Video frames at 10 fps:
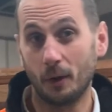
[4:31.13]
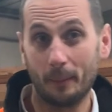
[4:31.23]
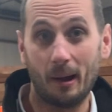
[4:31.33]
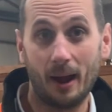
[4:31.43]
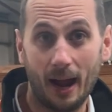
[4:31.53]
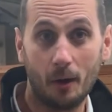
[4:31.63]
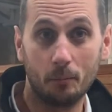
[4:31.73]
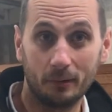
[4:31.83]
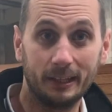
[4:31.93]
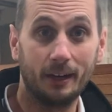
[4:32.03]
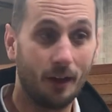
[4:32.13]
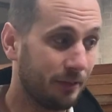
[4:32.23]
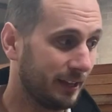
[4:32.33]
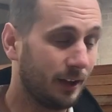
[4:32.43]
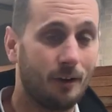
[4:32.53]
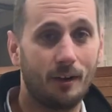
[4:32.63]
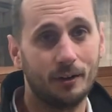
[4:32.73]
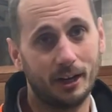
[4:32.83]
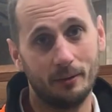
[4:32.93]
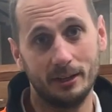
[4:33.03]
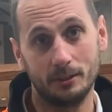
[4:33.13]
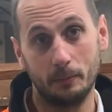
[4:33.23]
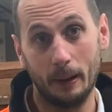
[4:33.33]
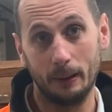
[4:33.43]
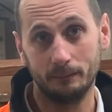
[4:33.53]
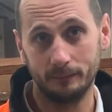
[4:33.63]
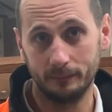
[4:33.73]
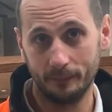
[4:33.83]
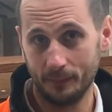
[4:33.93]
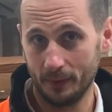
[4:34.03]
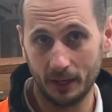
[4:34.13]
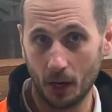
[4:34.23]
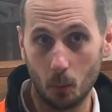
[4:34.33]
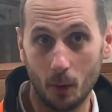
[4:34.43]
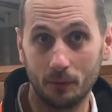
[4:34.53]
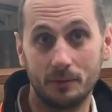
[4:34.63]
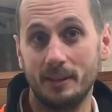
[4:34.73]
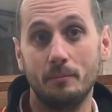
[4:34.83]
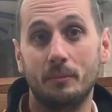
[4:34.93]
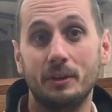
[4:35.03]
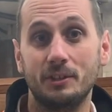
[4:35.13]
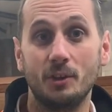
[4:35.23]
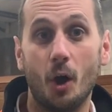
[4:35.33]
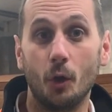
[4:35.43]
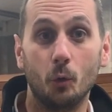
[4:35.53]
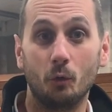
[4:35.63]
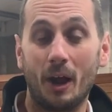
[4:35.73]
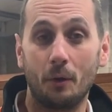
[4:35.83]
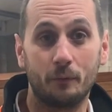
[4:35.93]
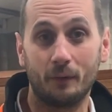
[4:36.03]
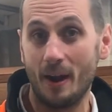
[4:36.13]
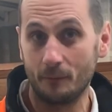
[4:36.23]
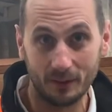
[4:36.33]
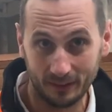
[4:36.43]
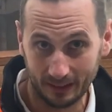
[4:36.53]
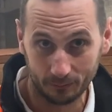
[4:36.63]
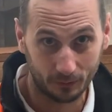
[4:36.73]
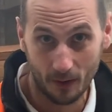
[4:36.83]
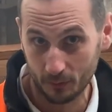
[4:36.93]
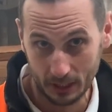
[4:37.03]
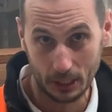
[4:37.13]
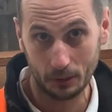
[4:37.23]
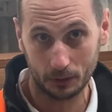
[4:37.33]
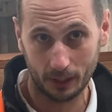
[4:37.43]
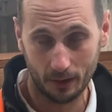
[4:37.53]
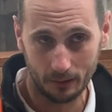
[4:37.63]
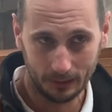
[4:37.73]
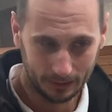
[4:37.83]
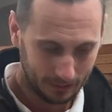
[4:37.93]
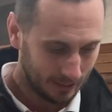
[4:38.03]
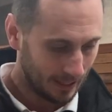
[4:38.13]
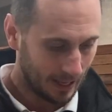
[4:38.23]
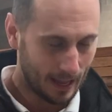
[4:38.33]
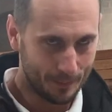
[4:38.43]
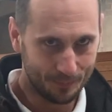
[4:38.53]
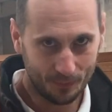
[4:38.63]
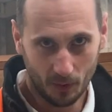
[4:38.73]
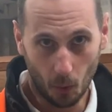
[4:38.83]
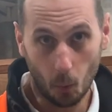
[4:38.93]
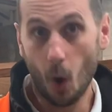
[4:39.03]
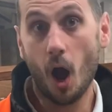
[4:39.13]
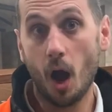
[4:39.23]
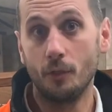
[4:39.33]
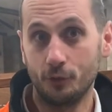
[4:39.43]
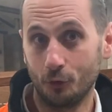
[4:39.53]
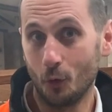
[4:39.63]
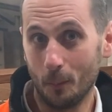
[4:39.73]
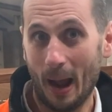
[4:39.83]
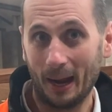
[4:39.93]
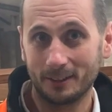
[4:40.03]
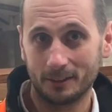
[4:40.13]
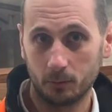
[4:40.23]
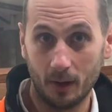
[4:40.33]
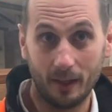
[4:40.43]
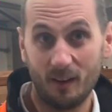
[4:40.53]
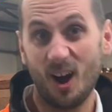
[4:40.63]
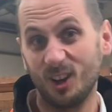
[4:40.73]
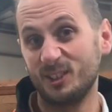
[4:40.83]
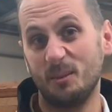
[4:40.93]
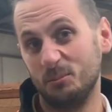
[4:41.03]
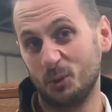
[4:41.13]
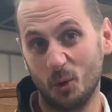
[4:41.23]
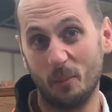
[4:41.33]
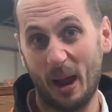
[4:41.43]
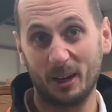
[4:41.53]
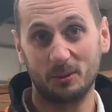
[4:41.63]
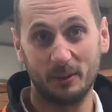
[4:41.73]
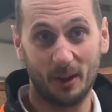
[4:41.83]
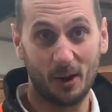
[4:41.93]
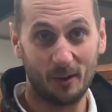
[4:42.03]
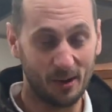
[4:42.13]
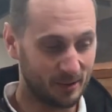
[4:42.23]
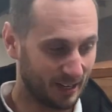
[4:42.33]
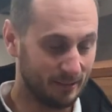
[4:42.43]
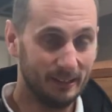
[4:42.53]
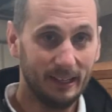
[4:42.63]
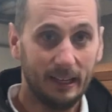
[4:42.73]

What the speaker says: on about how brilliant I think Iroko is, but you know, one timber is not an all-rounder for everything, for every use. So, what are the drawbacks? Well, there are some drawbacks with Iroko.